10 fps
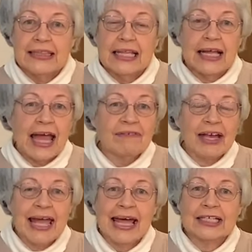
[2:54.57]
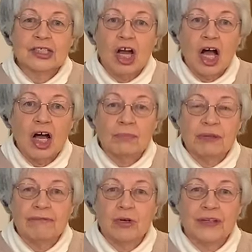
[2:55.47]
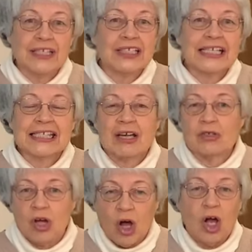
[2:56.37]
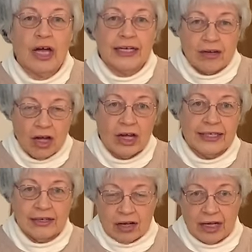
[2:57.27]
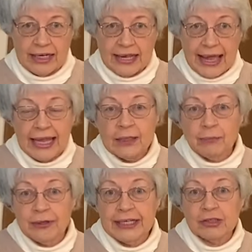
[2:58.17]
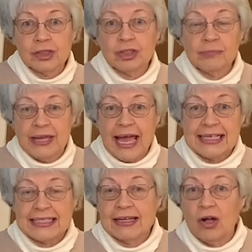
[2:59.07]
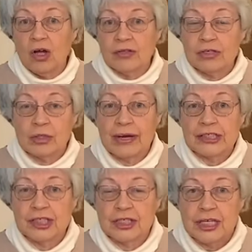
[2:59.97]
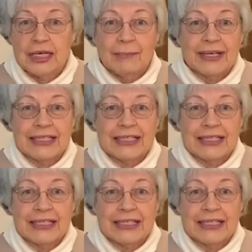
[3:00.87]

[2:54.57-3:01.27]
Have I had a dog before? The list goes on and on and on. And the breeder should be asking all those questions, because